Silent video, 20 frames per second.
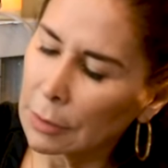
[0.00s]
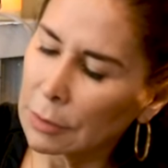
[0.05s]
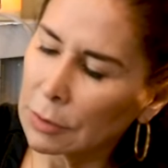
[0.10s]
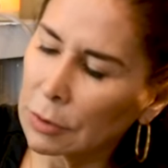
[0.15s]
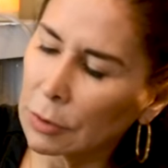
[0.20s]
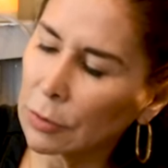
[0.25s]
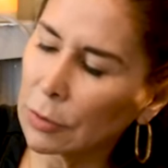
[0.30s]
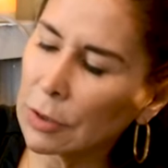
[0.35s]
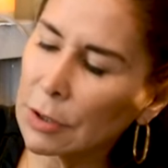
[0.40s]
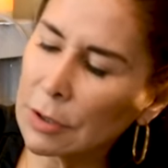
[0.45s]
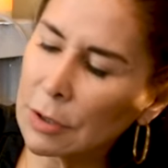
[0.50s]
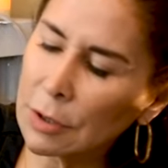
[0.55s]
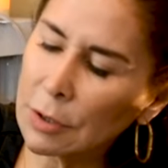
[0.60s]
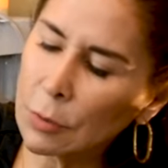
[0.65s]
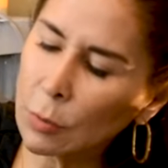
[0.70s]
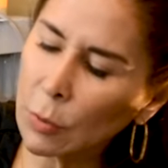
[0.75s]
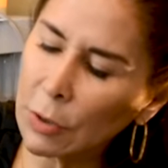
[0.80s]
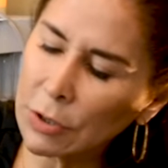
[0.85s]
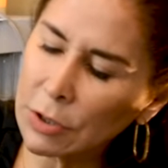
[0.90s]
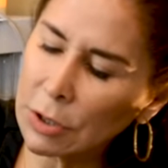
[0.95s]
So this
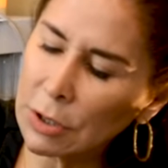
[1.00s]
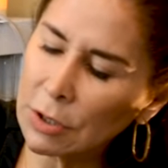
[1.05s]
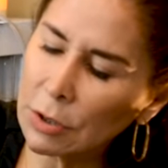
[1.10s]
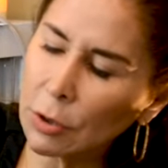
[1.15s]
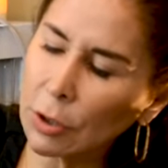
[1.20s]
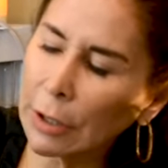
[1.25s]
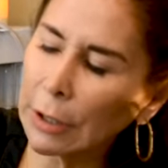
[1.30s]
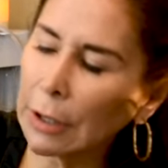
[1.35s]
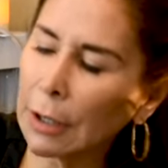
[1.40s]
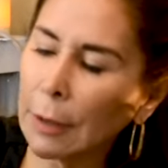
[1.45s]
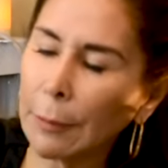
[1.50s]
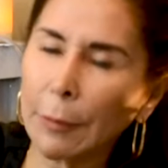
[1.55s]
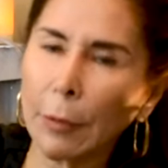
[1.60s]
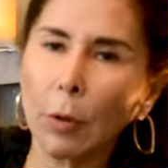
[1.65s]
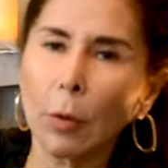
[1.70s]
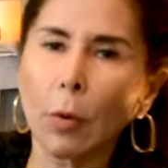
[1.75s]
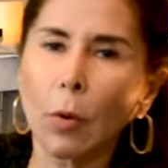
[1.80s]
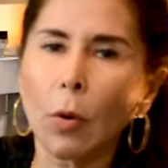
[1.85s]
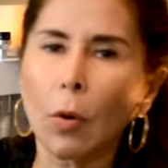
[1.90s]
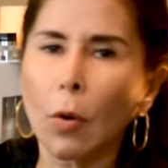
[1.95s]
is what she's gonna keep
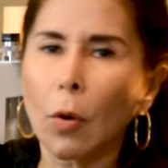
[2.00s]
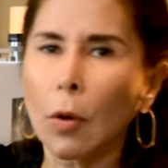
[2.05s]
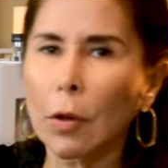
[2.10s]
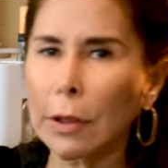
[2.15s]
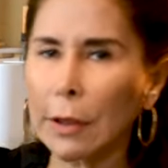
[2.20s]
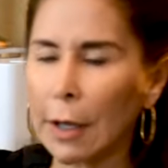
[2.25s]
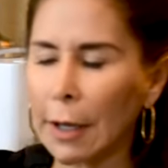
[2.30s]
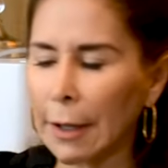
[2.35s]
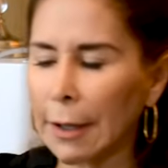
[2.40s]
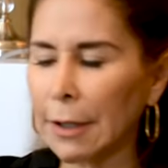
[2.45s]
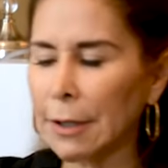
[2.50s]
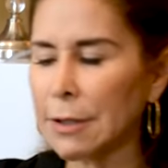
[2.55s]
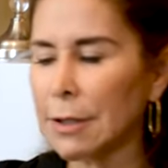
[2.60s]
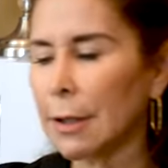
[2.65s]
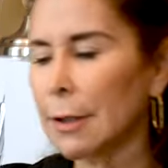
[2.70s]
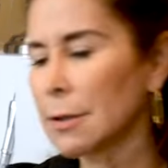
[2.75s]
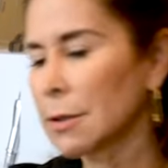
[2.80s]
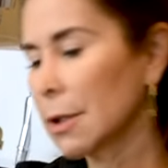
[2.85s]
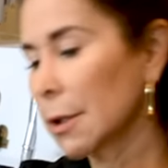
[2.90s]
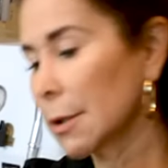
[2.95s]
all night
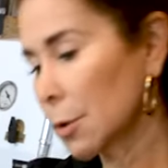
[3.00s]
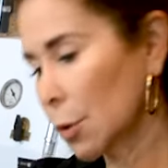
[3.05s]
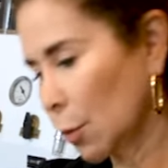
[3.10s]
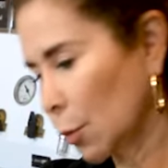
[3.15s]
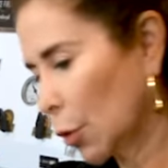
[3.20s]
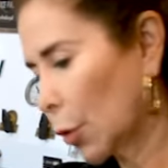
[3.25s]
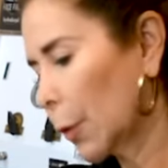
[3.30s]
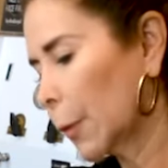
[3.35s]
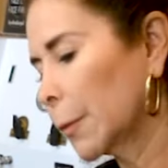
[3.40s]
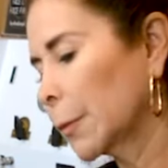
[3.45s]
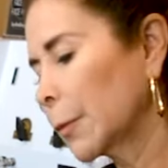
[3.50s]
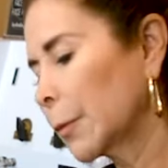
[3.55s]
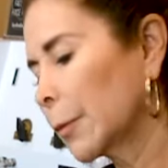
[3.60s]
until tomorrow.